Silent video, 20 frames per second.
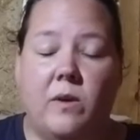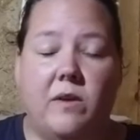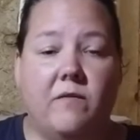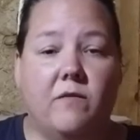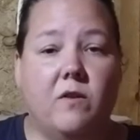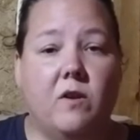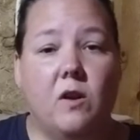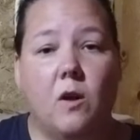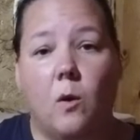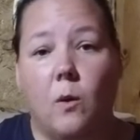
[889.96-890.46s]
We have
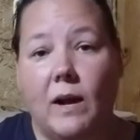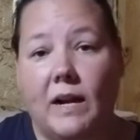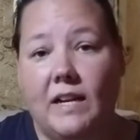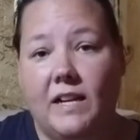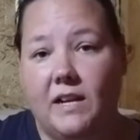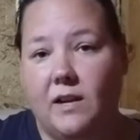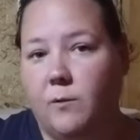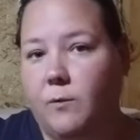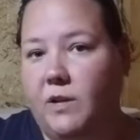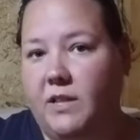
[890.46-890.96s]
no
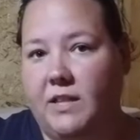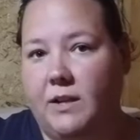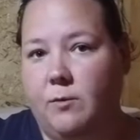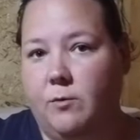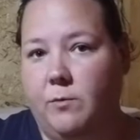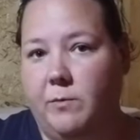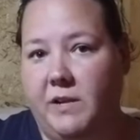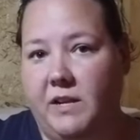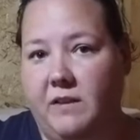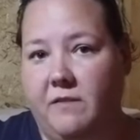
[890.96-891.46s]
idea what they were
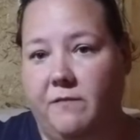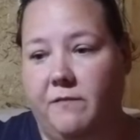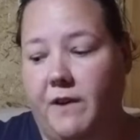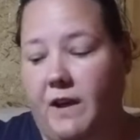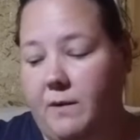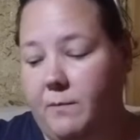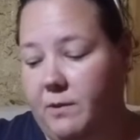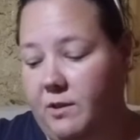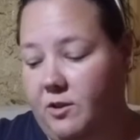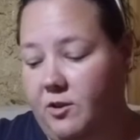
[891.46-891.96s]
being
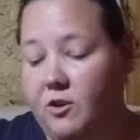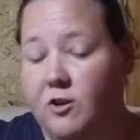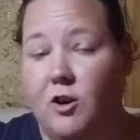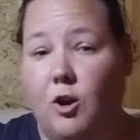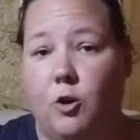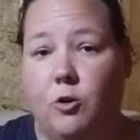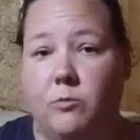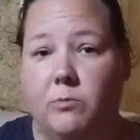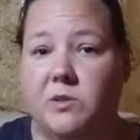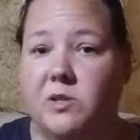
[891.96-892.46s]
fed, but their
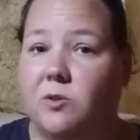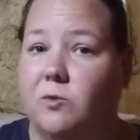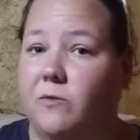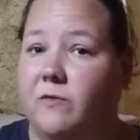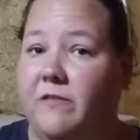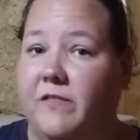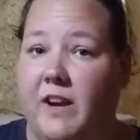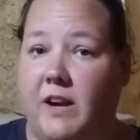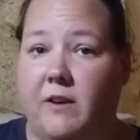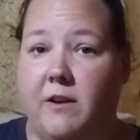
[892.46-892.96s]
combs are
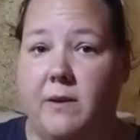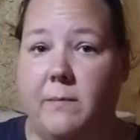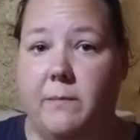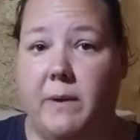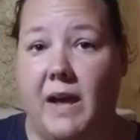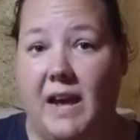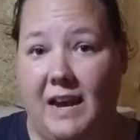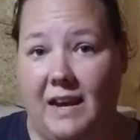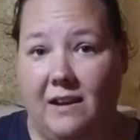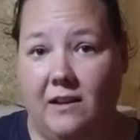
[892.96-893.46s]
very
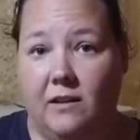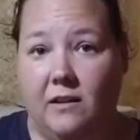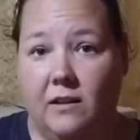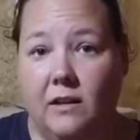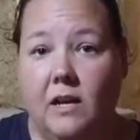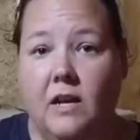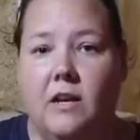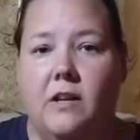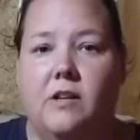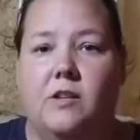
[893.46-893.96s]
pale.
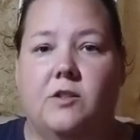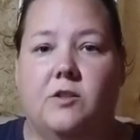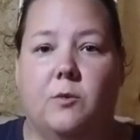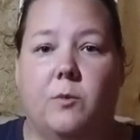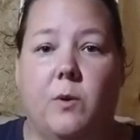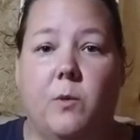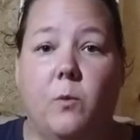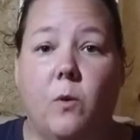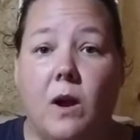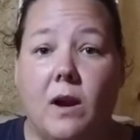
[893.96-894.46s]
So
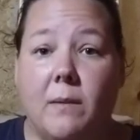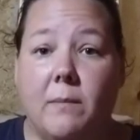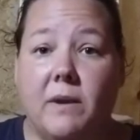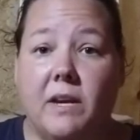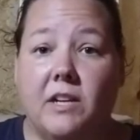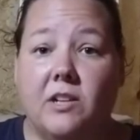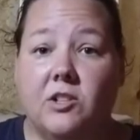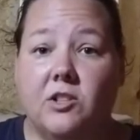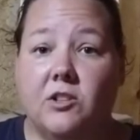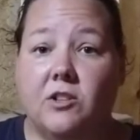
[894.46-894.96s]
we want to
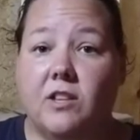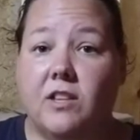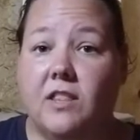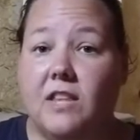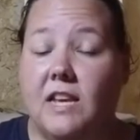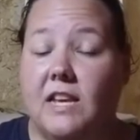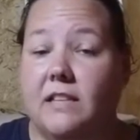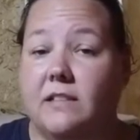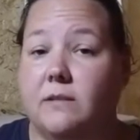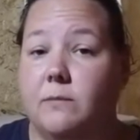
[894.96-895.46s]
make sure that they
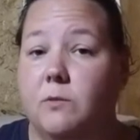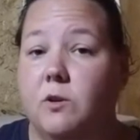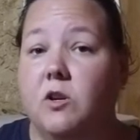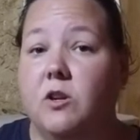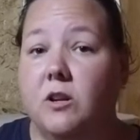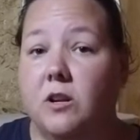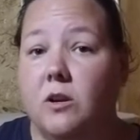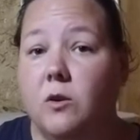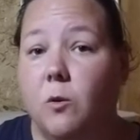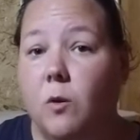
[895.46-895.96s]
get some
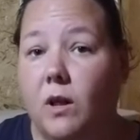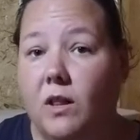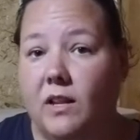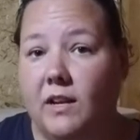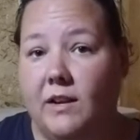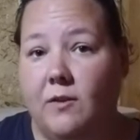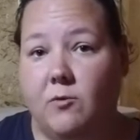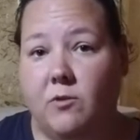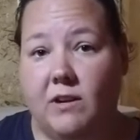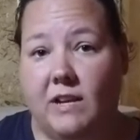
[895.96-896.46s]
good
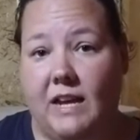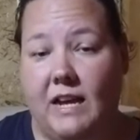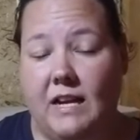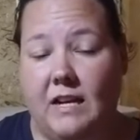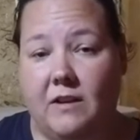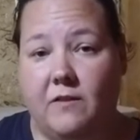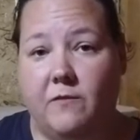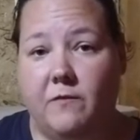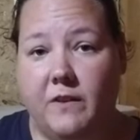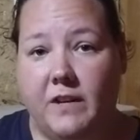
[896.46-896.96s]
quality organic
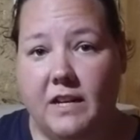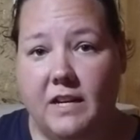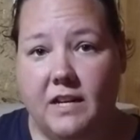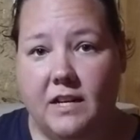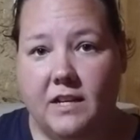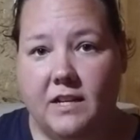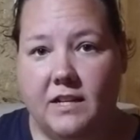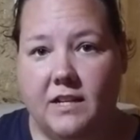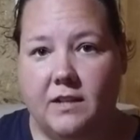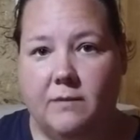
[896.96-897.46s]
feed
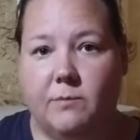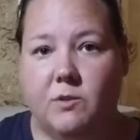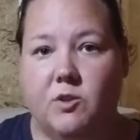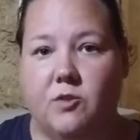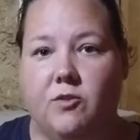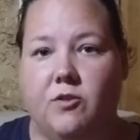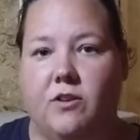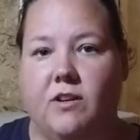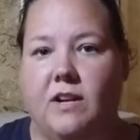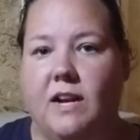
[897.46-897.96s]
into them so
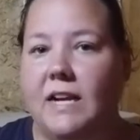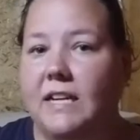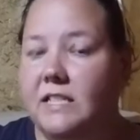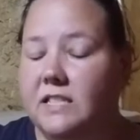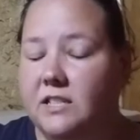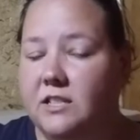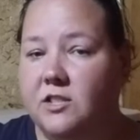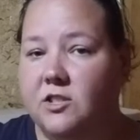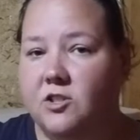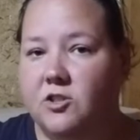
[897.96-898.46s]
they're nice
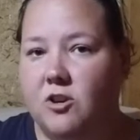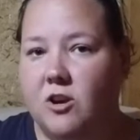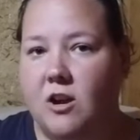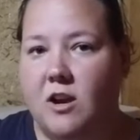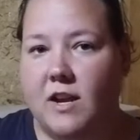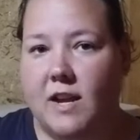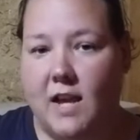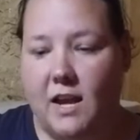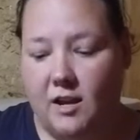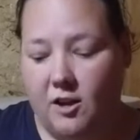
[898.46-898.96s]
and
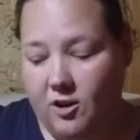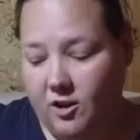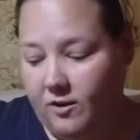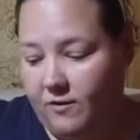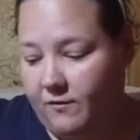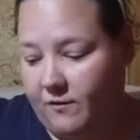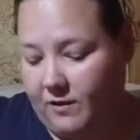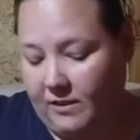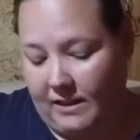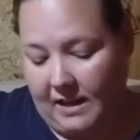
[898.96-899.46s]
strong and good
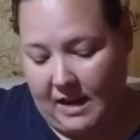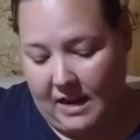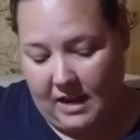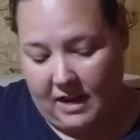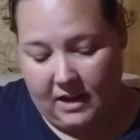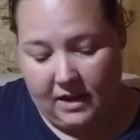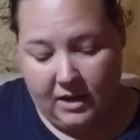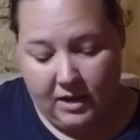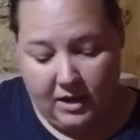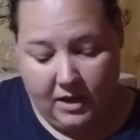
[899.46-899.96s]
for
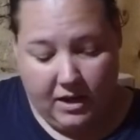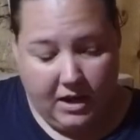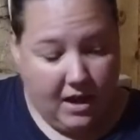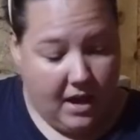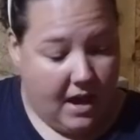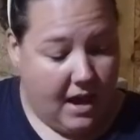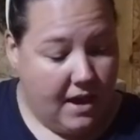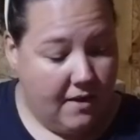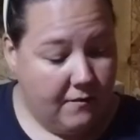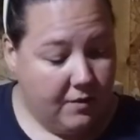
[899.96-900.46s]
laying.
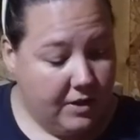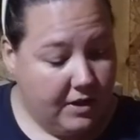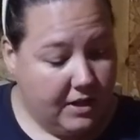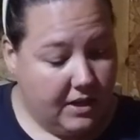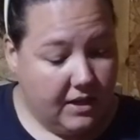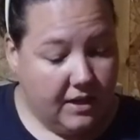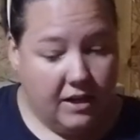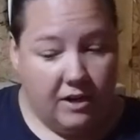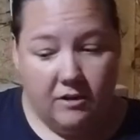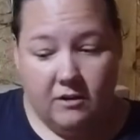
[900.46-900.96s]

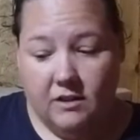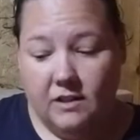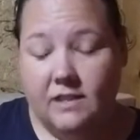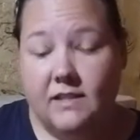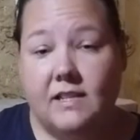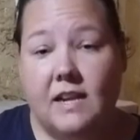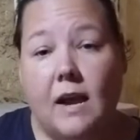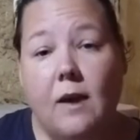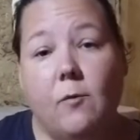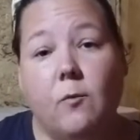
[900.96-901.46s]
Everything here is
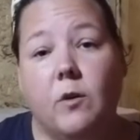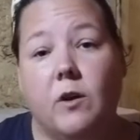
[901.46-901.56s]
set.